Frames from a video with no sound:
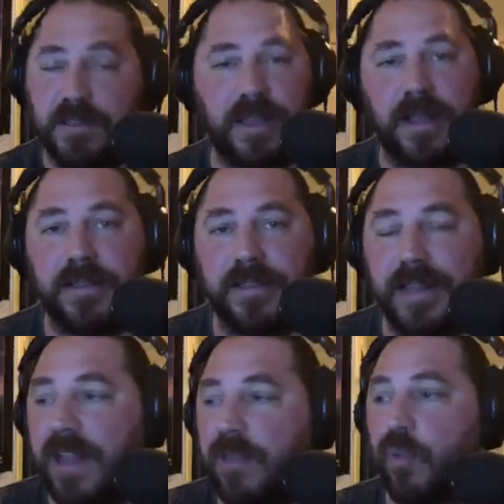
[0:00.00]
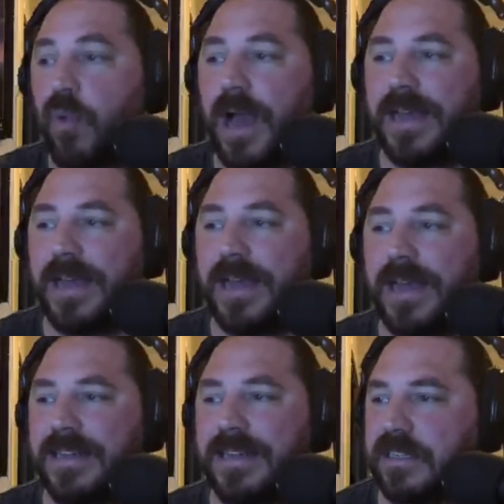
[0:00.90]
that's why
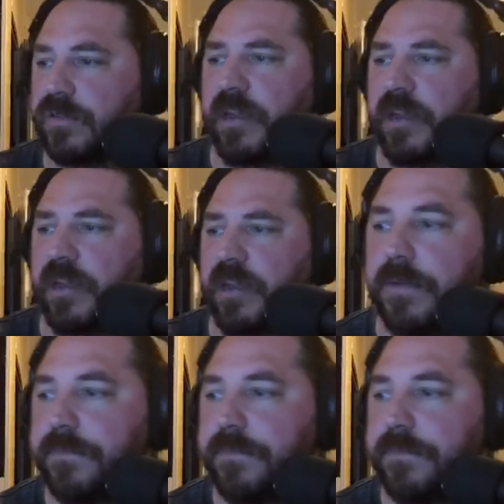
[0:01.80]
he's so scary to me.